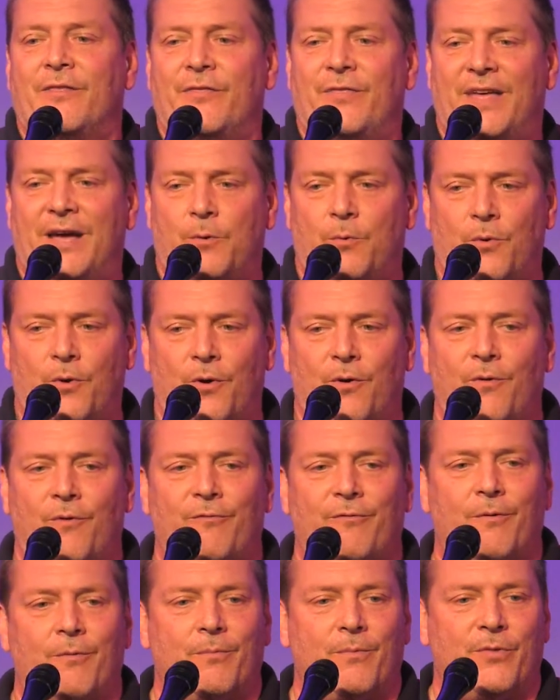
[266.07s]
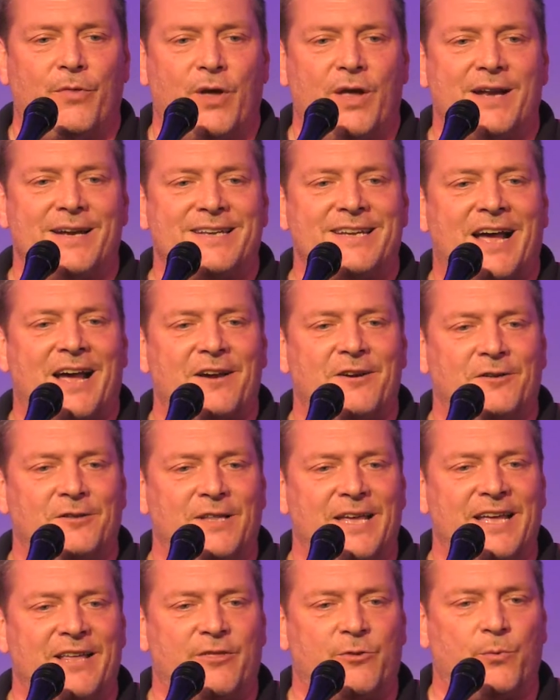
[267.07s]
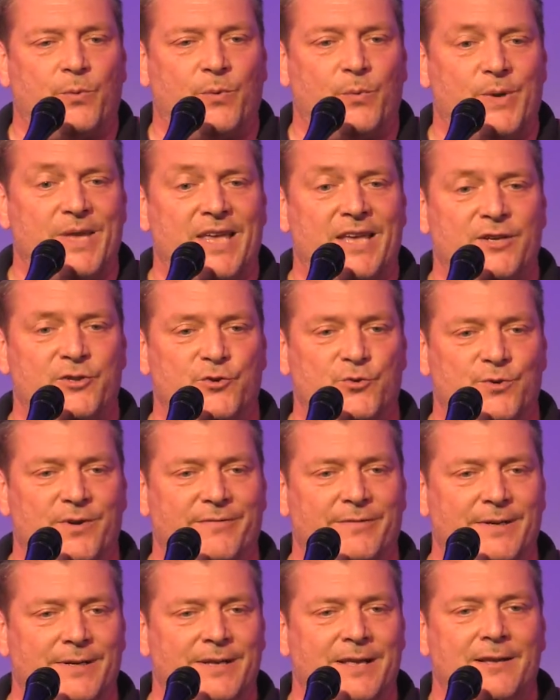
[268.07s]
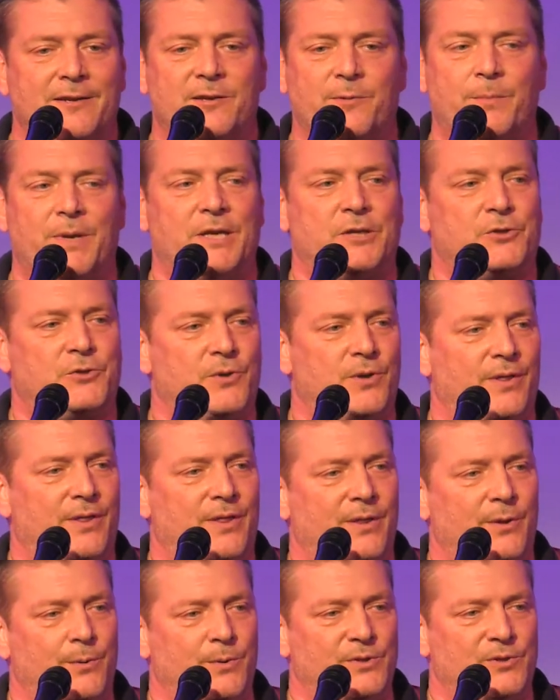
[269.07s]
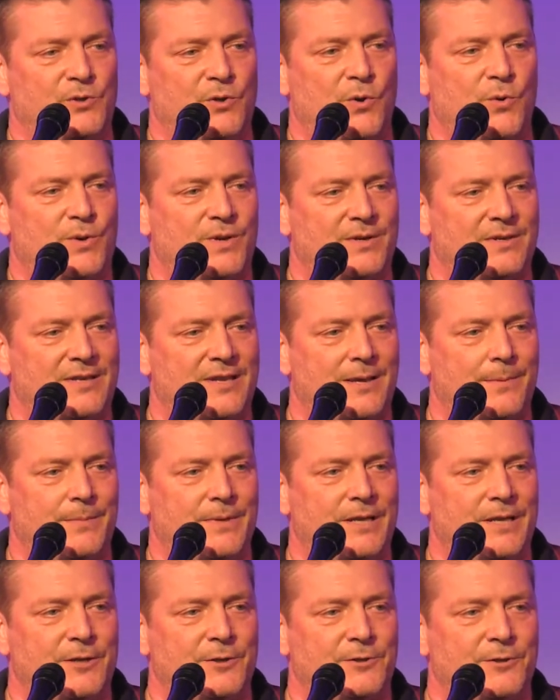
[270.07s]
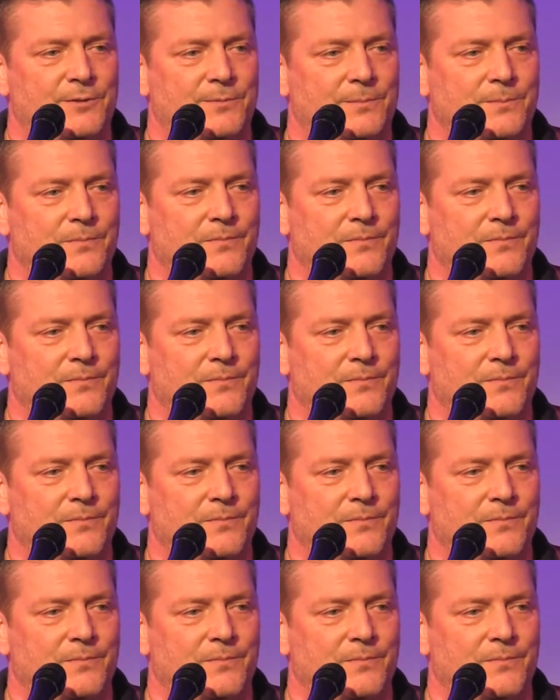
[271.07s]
that the entire length of what we had driven, to make sure that there was no contamination.